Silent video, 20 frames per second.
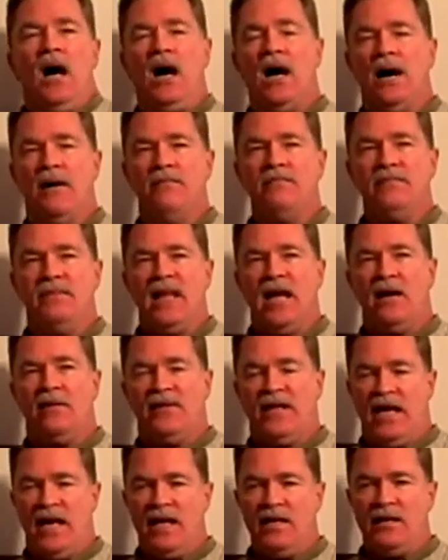
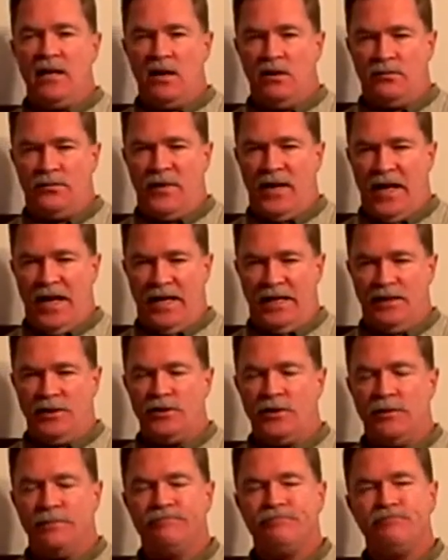Now, the endnote
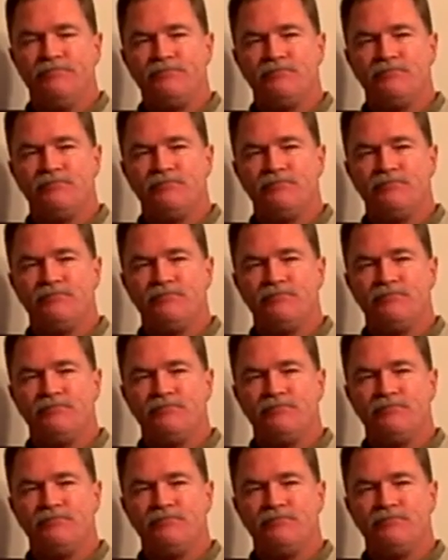page